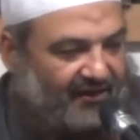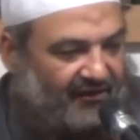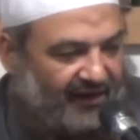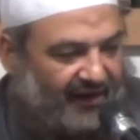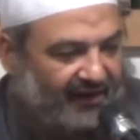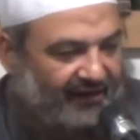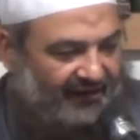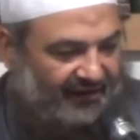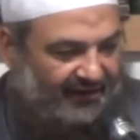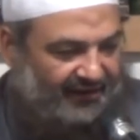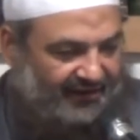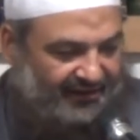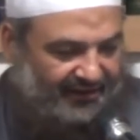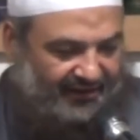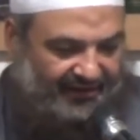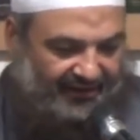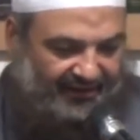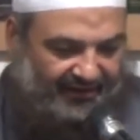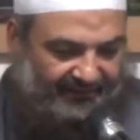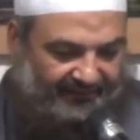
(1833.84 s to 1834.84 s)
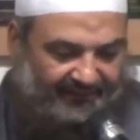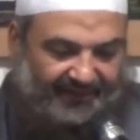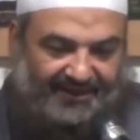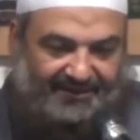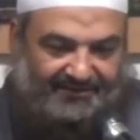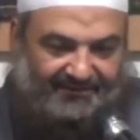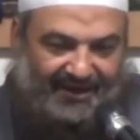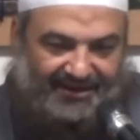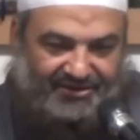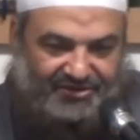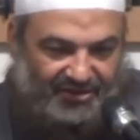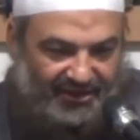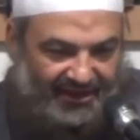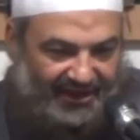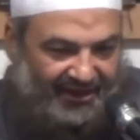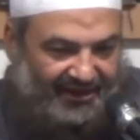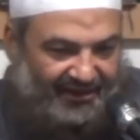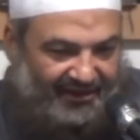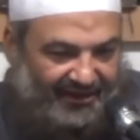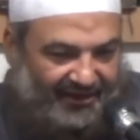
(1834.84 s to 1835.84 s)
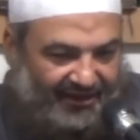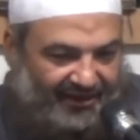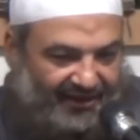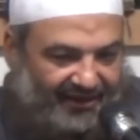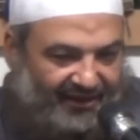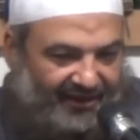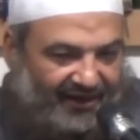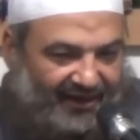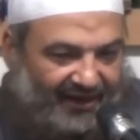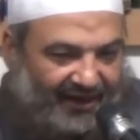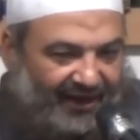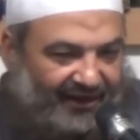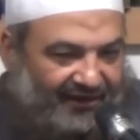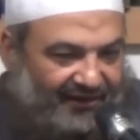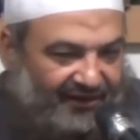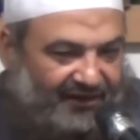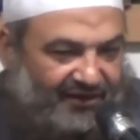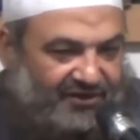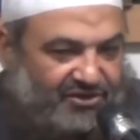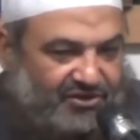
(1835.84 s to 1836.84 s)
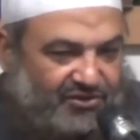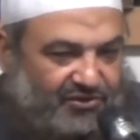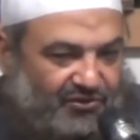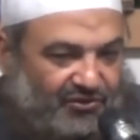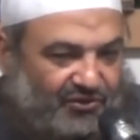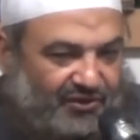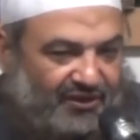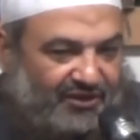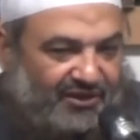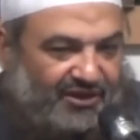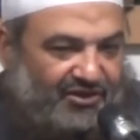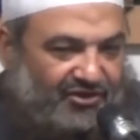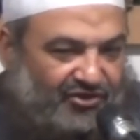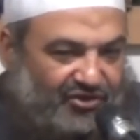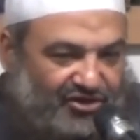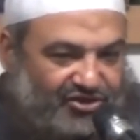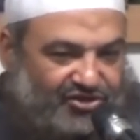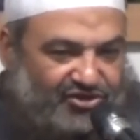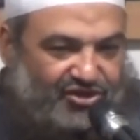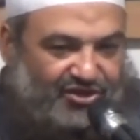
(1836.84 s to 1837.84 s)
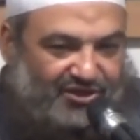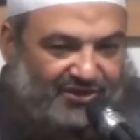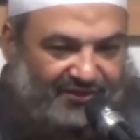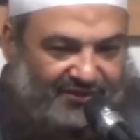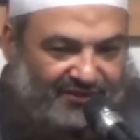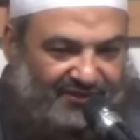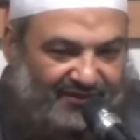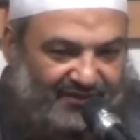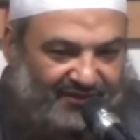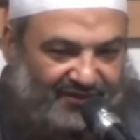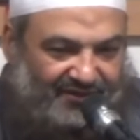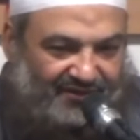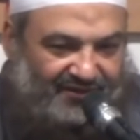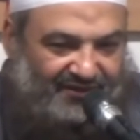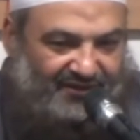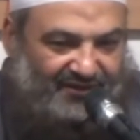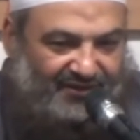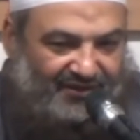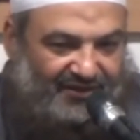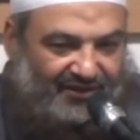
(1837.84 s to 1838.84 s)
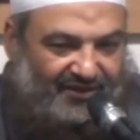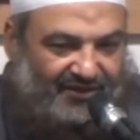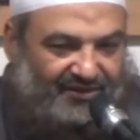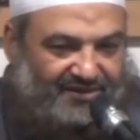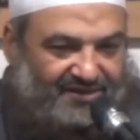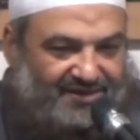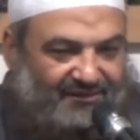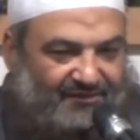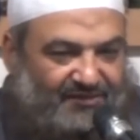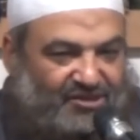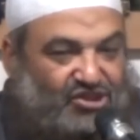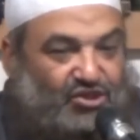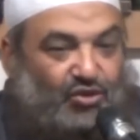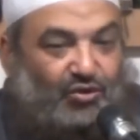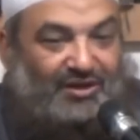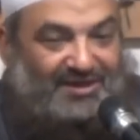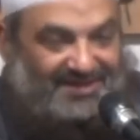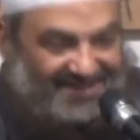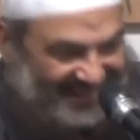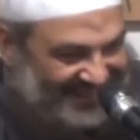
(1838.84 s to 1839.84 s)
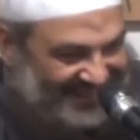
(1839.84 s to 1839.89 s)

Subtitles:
Right. But actually, 102 in the Christian solar